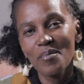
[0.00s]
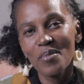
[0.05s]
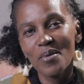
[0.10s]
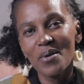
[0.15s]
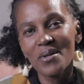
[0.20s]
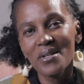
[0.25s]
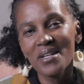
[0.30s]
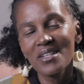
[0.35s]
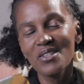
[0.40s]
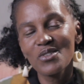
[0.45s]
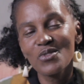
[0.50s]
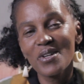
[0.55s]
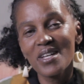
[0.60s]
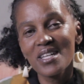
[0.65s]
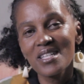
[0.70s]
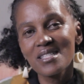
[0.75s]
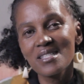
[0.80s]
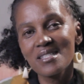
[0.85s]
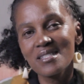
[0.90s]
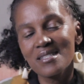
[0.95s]
Born and
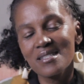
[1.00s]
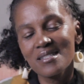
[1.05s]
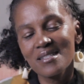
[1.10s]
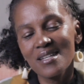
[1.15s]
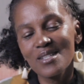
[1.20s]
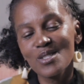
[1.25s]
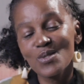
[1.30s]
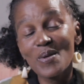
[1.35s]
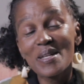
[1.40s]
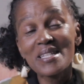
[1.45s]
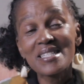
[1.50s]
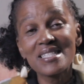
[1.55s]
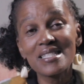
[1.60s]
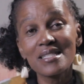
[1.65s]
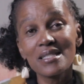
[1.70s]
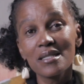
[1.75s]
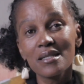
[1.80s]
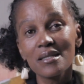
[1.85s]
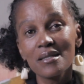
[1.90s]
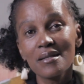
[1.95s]
raised
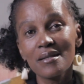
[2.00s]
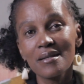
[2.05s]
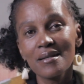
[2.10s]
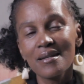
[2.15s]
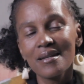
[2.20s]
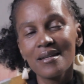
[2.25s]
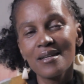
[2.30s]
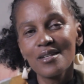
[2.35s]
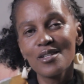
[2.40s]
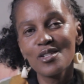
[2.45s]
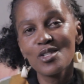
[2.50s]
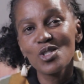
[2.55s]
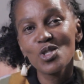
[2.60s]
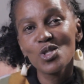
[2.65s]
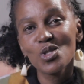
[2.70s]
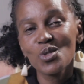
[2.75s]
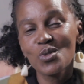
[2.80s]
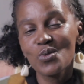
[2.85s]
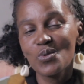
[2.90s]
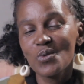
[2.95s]
Eswatini
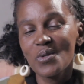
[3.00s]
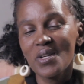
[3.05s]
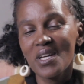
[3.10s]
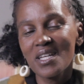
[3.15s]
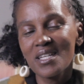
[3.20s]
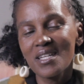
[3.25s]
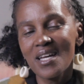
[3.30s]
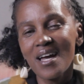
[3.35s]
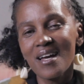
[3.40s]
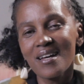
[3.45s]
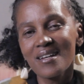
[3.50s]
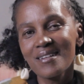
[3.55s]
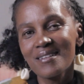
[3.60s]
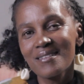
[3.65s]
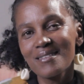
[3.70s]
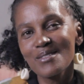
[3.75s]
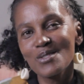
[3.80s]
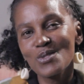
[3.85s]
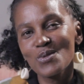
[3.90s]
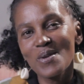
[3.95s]
to a
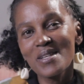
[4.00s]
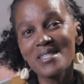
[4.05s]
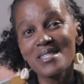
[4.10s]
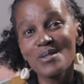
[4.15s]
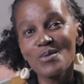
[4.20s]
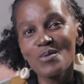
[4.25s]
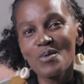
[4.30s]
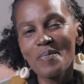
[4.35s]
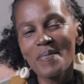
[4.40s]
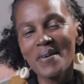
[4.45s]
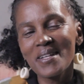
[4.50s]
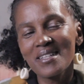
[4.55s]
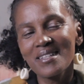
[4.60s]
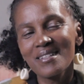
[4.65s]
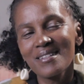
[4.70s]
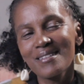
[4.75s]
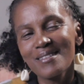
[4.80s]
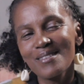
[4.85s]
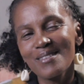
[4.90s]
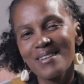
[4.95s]
young Swazi
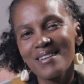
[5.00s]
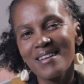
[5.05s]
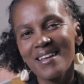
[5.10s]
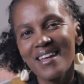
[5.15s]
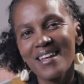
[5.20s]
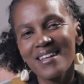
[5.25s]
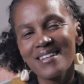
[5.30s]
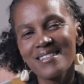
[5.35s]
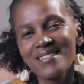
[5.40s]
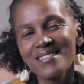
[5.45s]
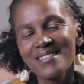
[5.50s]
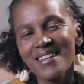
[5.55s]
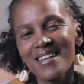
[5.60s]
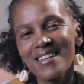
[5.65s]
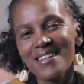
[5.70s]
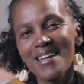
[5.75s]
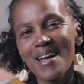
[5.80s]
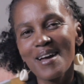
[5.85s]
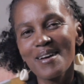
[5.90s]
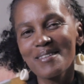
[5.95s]
woman and
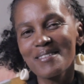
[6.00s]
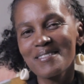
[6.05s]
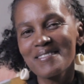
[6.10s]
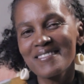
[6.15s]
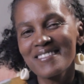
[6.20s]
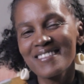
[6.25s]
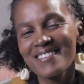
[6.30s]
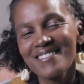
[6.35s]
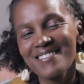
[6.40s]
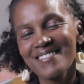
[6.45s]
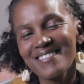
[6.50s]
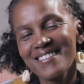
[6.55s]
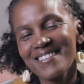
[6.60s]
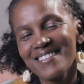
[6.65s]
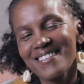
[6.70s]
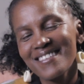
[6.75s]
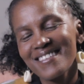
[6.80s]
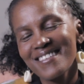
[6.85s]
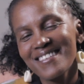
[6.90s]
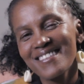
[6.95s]
a young
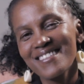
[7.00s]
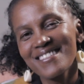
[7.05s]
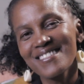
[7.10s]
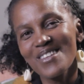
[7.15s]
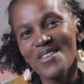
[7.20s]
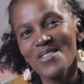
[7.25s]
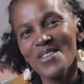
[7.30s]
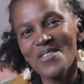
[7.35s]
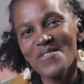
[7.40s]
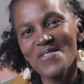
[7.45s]
South